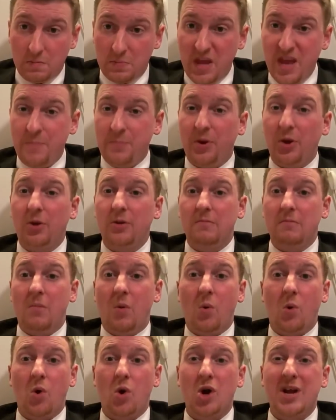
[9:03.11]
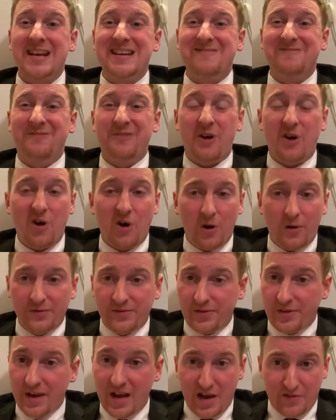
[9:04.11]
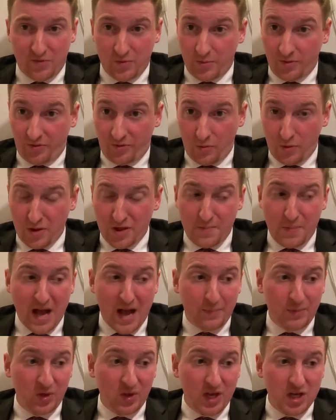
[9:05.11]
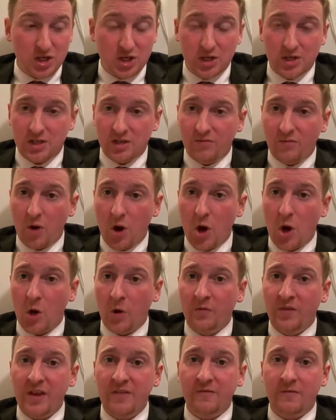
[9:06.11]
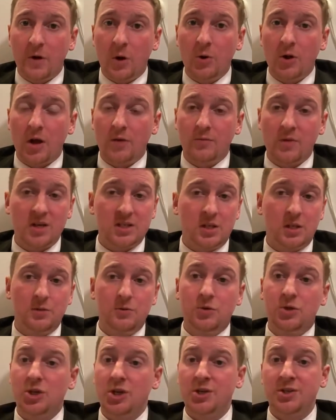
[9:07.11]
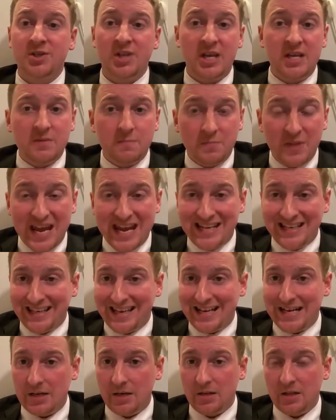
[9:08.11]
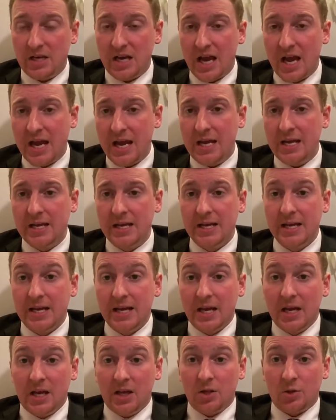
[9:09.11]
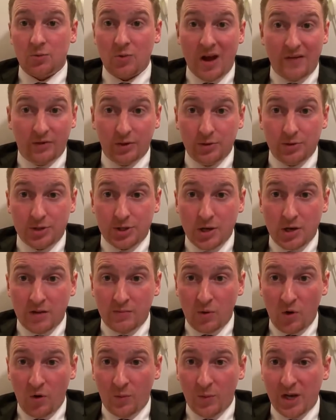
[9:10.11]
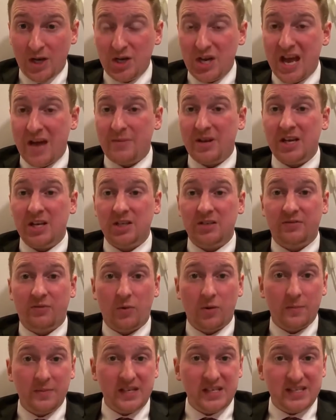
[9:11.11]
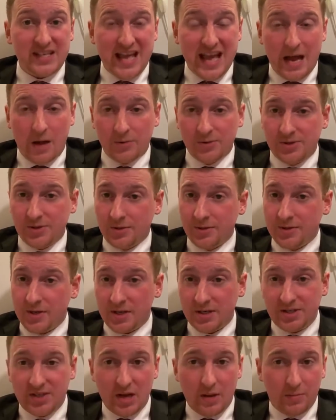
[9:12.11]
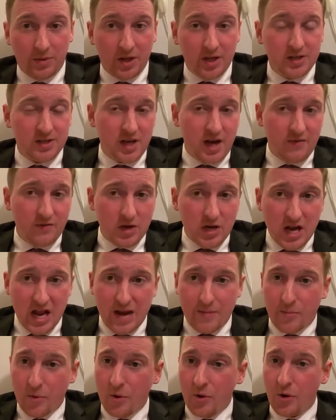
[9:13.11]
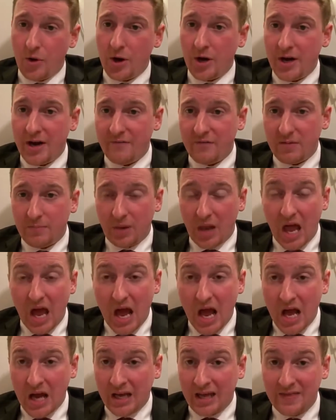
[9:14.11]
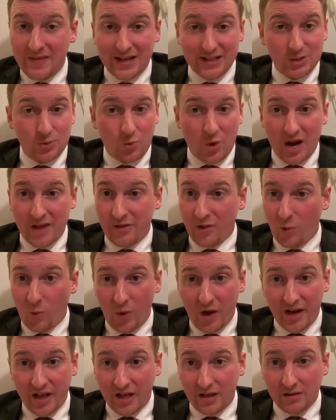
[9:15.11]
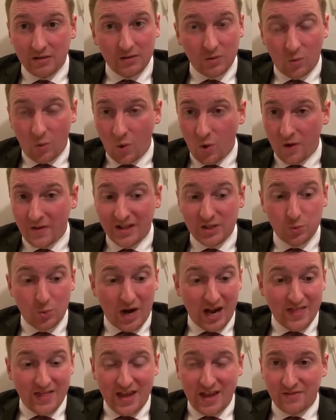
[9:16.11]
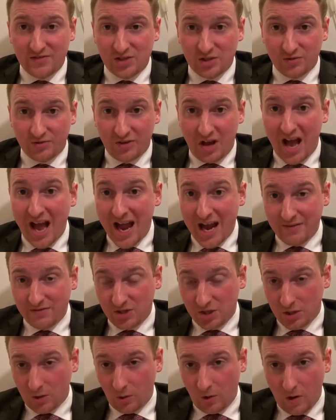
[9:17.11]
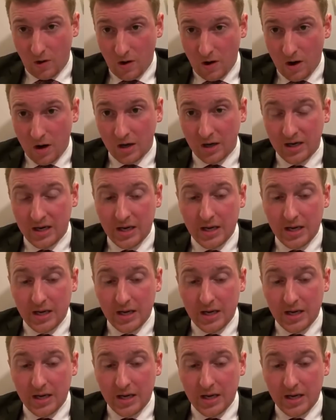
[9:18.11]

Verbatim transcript: people are more involved than ever before. The population is involved, they vote on resolutions, they debate late into the night. The revolutionary movement in Yemen has formed these councils and assemblies in every neighborhood and every block, and that's why they're winning the war. That's why they have survived so long.